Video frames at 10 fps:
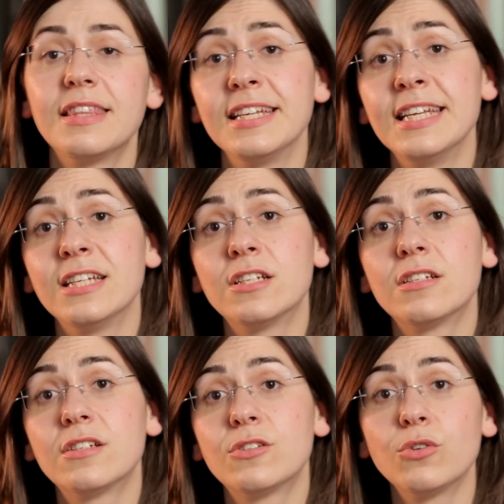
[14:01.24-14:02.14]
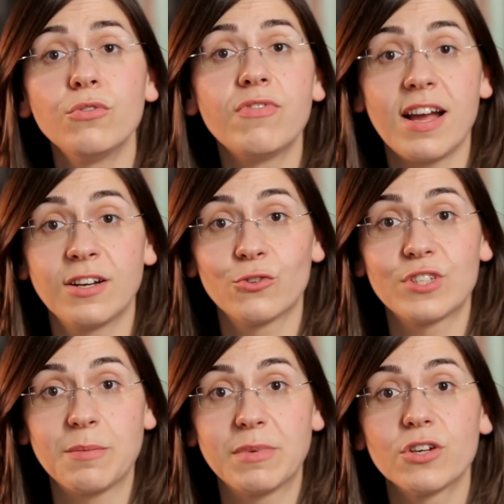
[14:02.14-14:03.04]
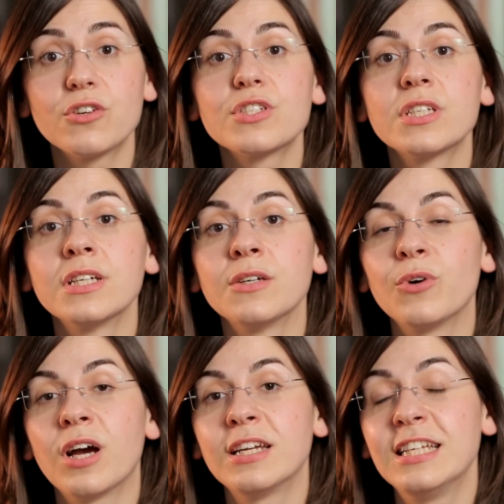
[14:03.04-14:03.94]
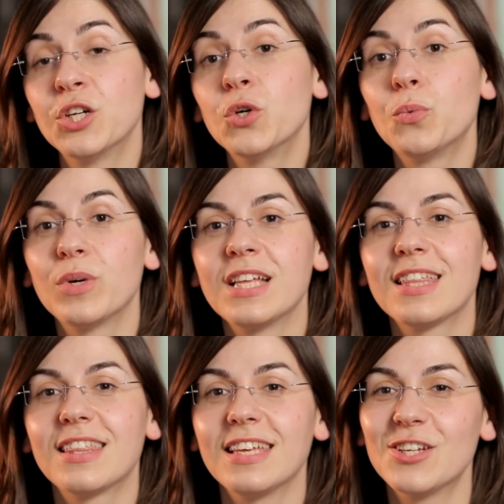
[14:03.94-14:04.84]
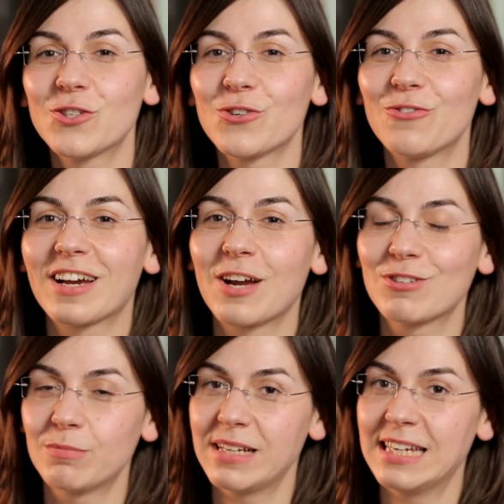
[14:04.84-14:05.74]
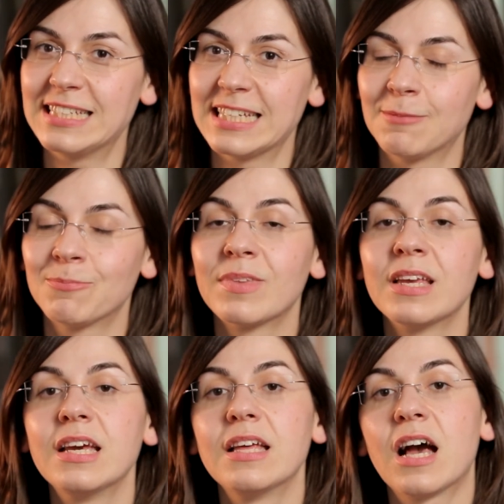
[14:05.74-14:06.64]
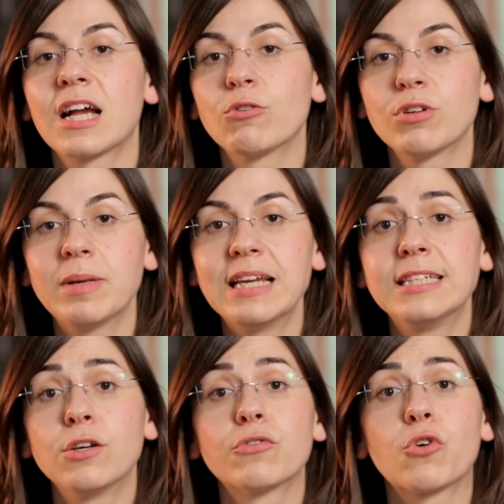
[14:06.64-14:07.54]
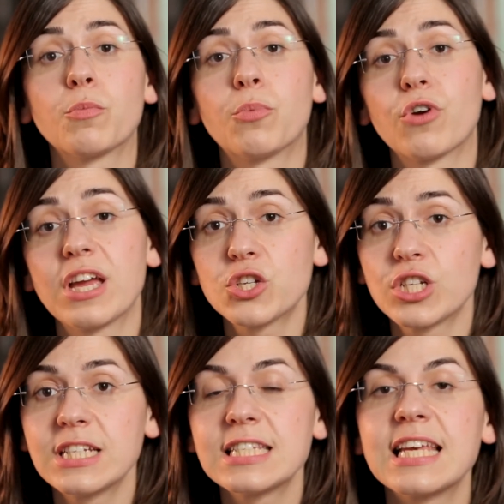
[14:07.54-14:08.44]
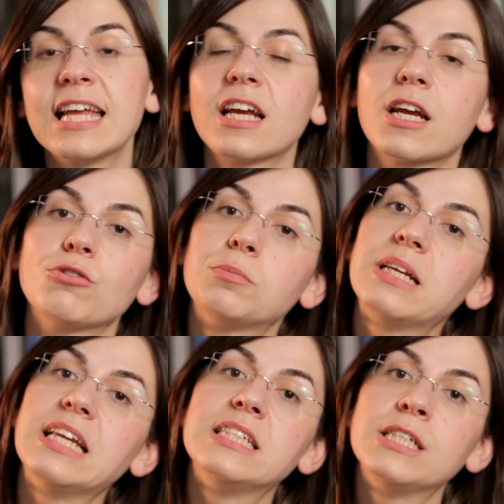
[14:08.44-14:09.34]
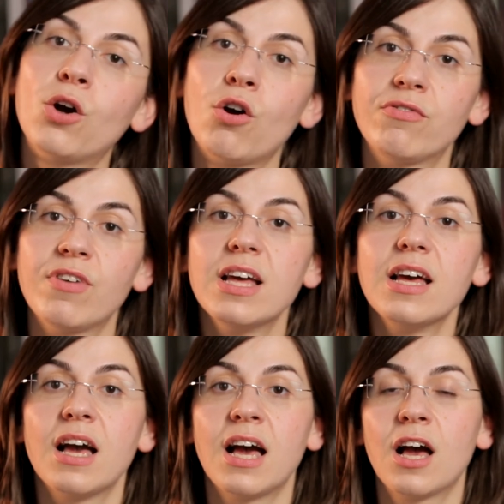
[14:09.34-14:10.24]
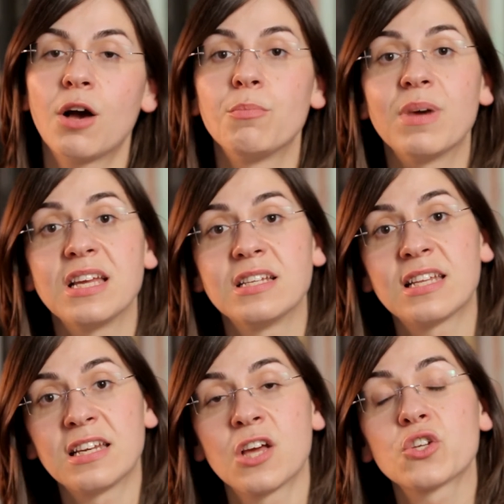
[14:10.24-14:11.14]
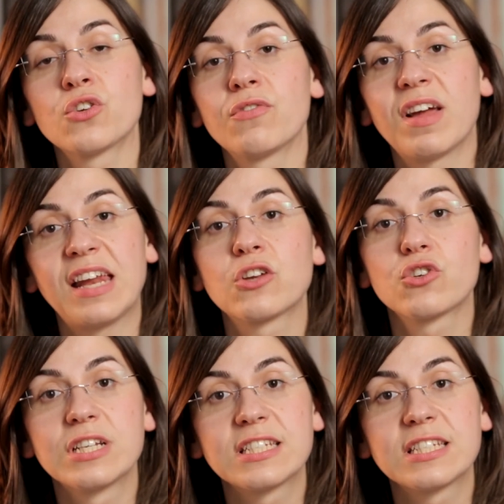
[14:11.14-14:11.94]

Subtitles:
The two final seminars deal with issues of accountability. Accountability of corporations and accountability of international financial